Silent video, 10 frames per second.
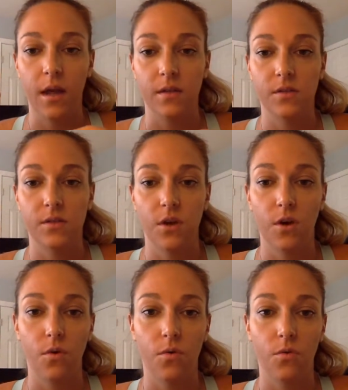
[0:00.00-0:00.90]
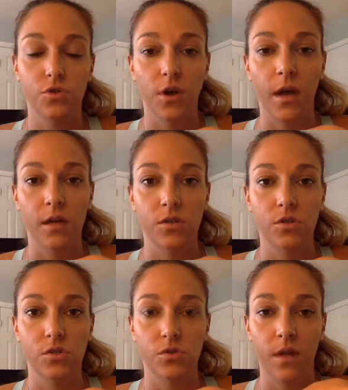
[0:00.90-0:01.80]
And so trying
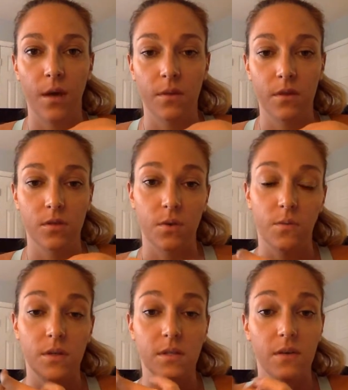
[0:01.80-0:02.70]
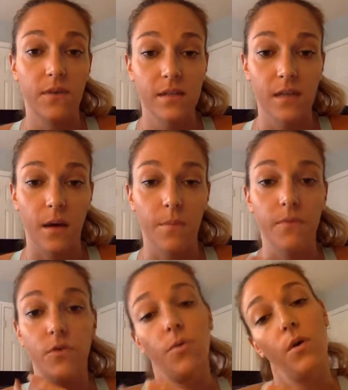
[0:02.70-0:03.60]
to do that with the 21 Day Fix app,
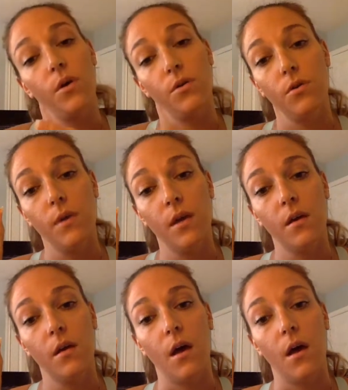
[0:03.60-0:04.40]
if you know what you're doing,